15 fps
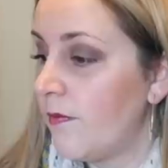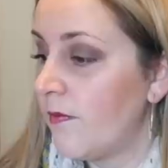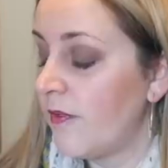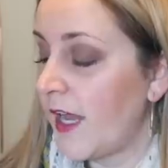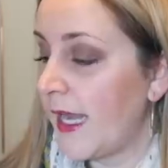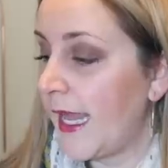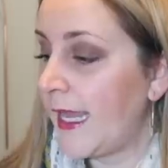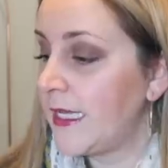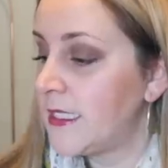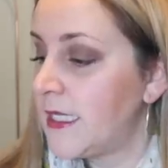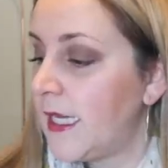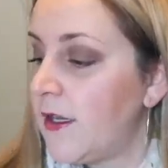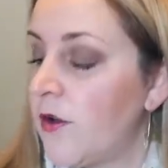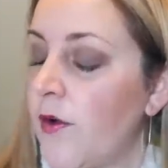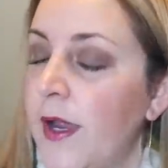I've got
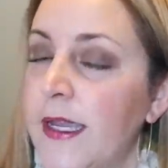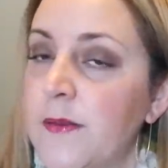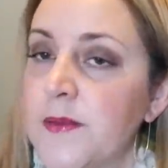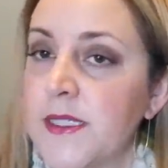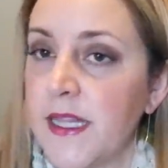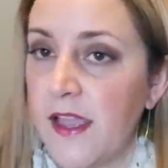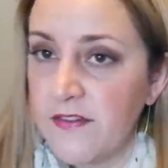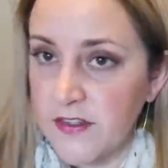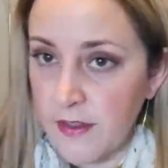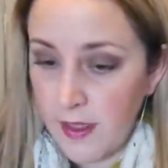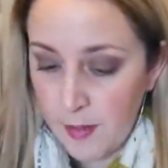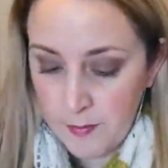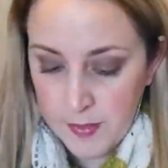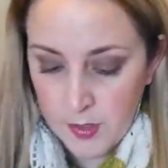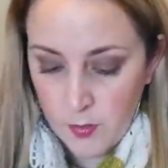18 grams left of
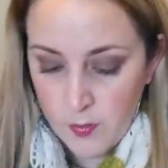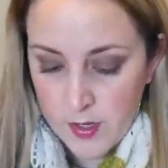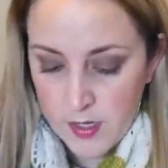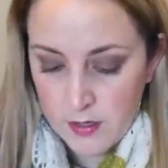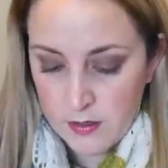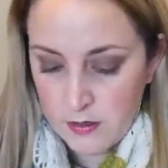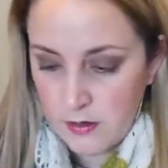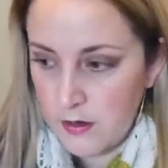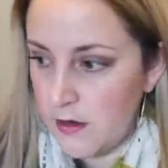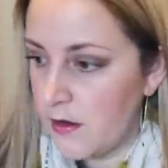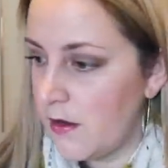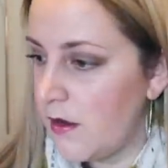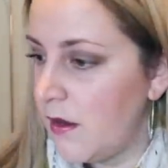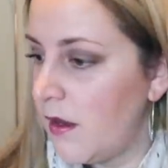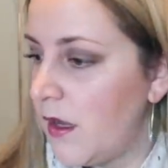that middle one,
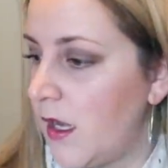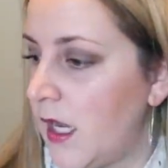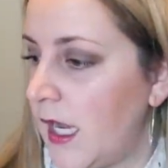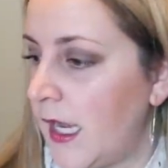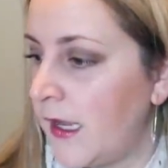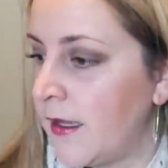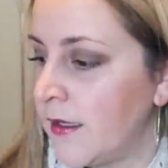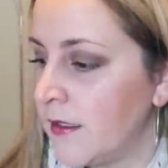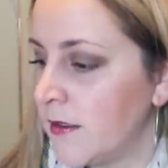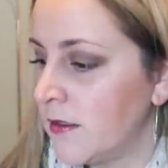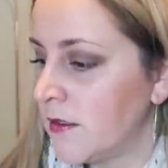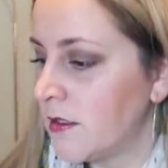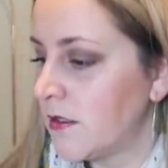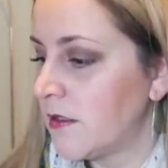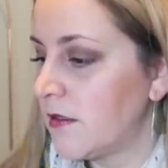
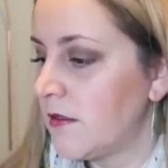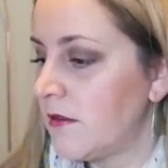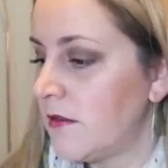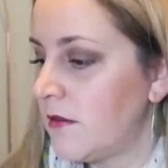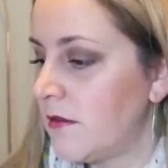and